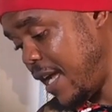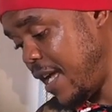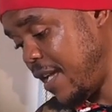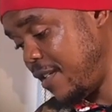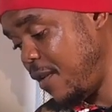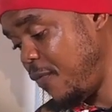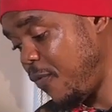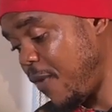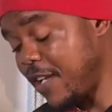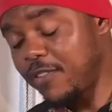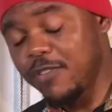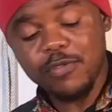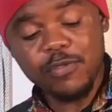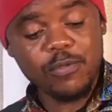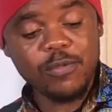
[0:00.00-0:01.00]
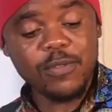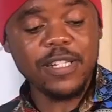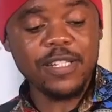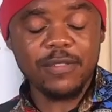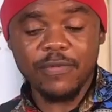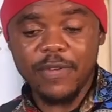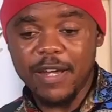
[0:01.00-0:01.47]
CFast 2 is
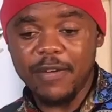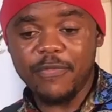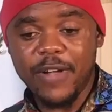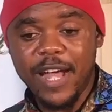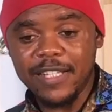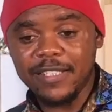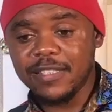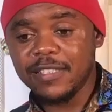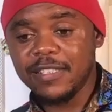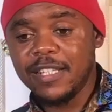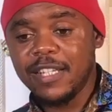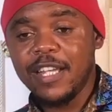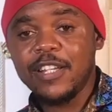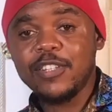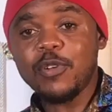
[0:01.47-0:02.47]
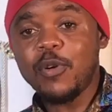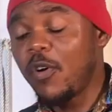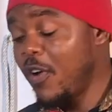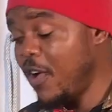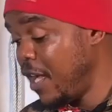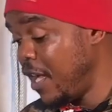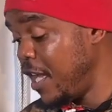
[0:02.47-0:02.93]
very fast. So,
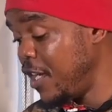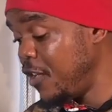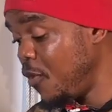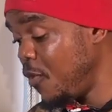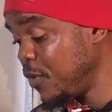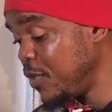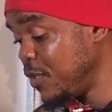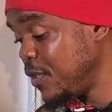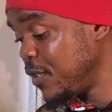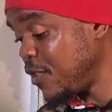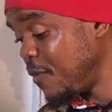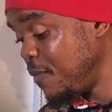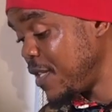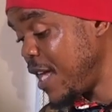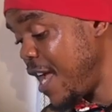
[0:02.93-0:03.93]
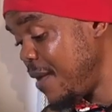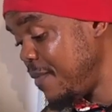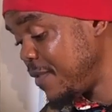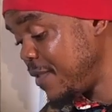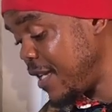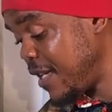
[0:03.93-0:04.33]
sometimes